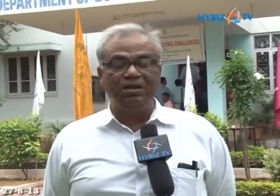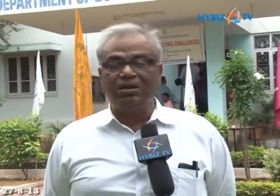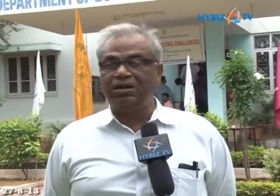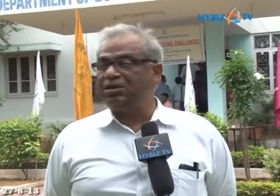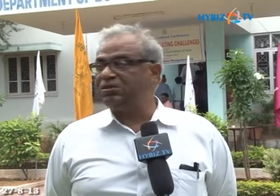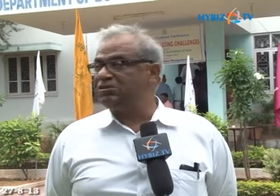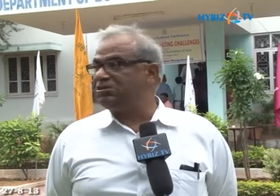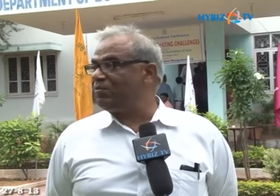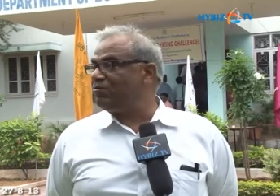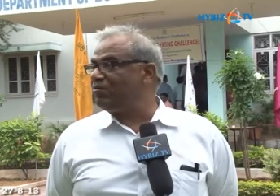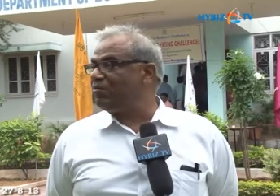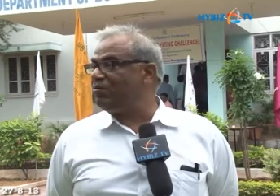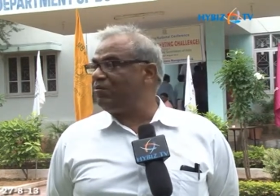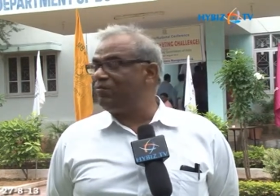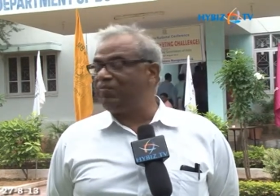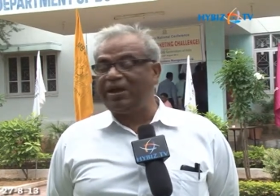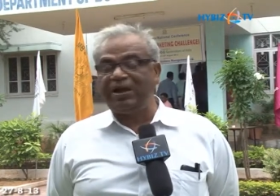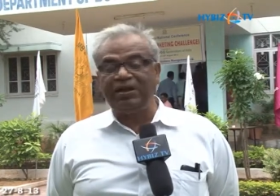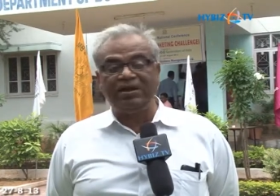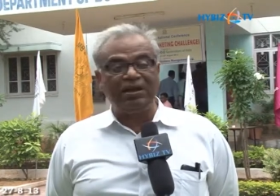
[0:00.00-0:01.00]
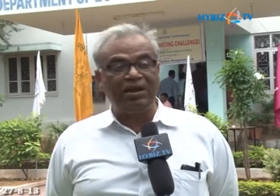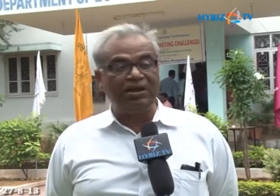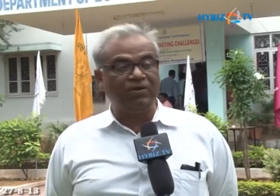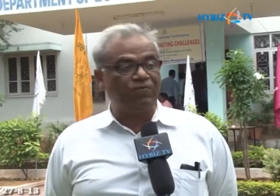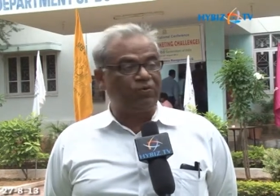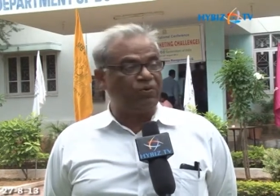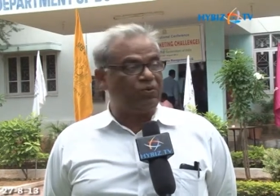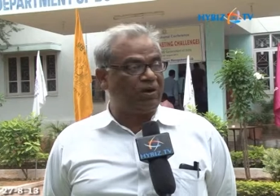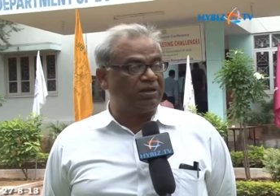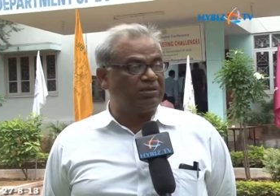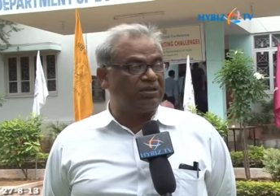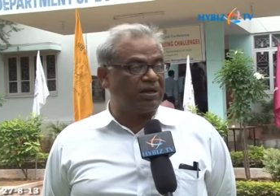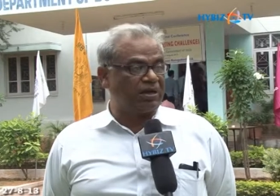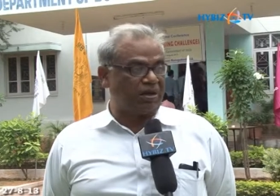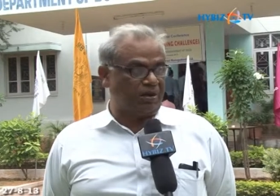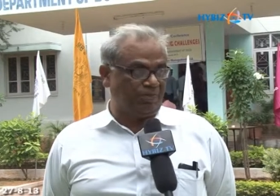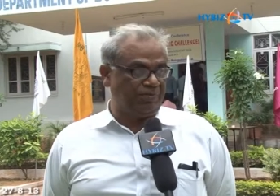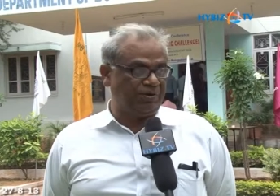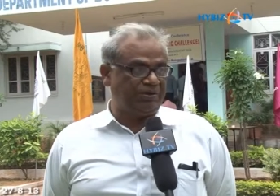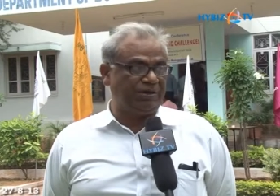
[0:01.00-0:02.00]
customer will migrate to other
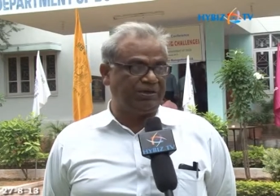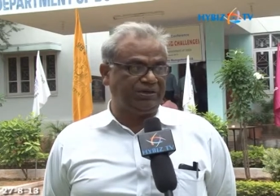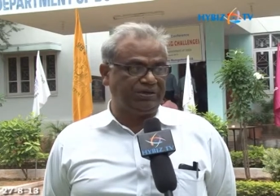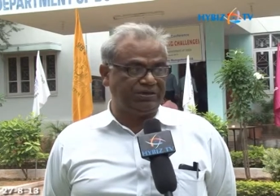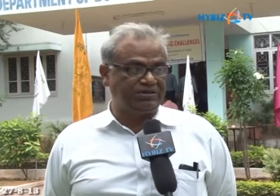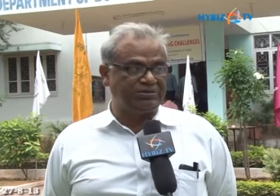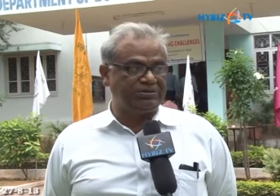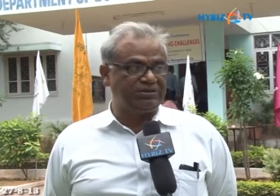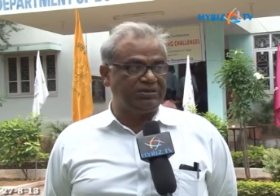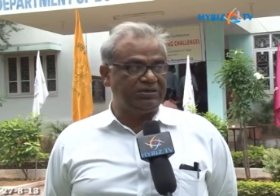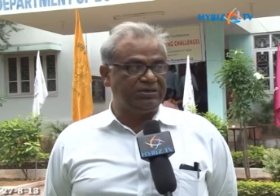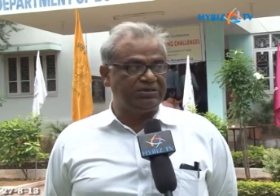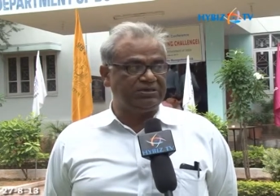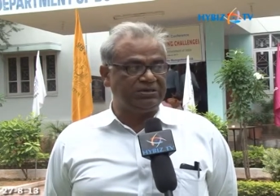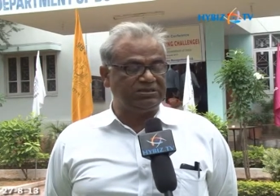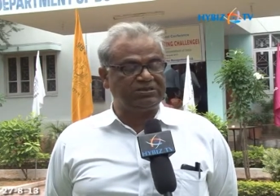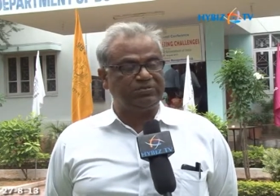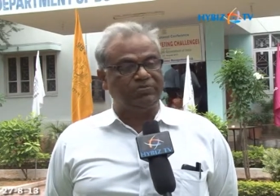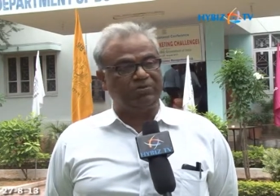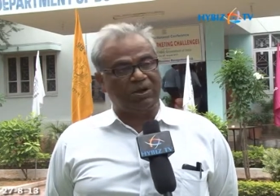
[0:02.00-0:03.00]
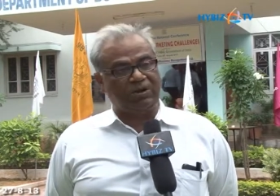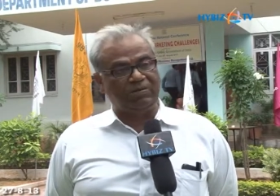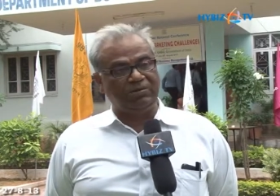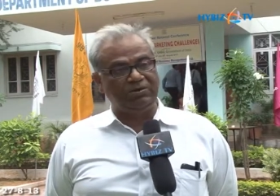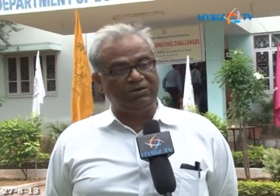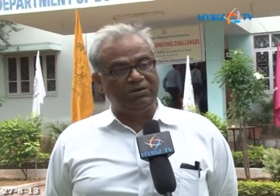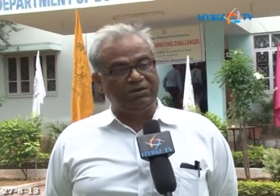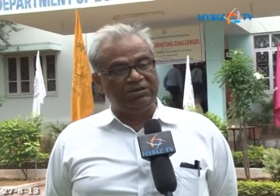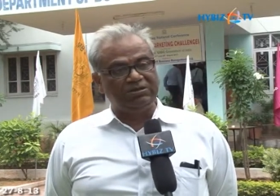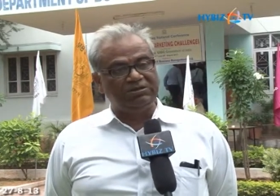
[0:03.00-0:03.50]
competitors. That's the problem.